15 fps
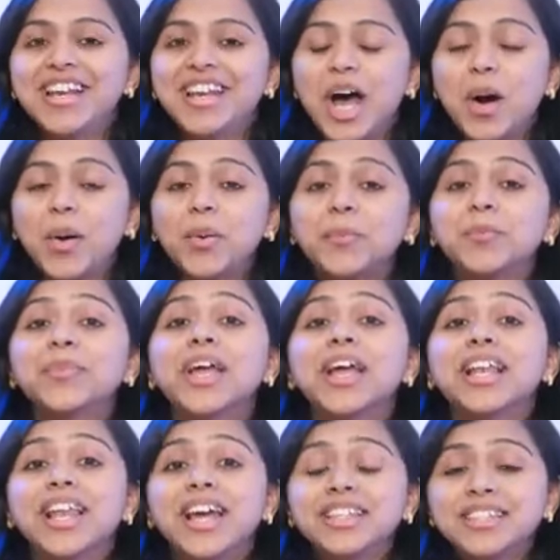Now,
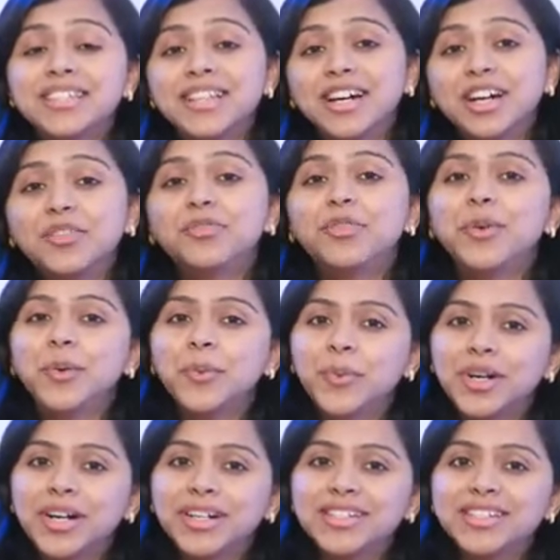let's learn few
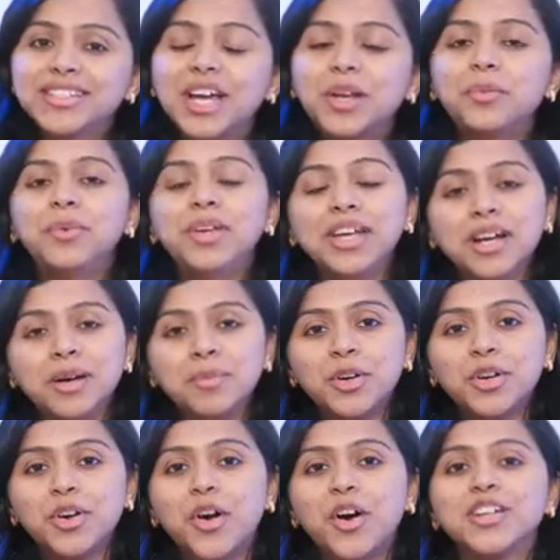words that we come
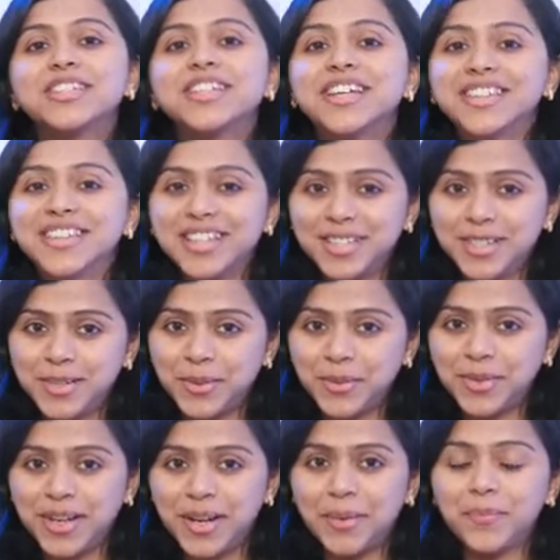across in this
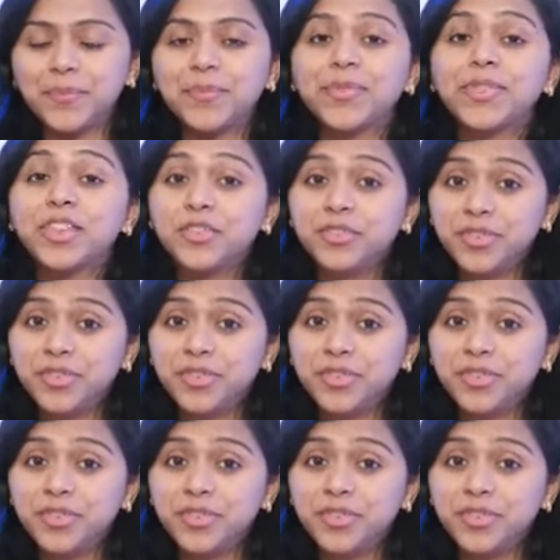story. The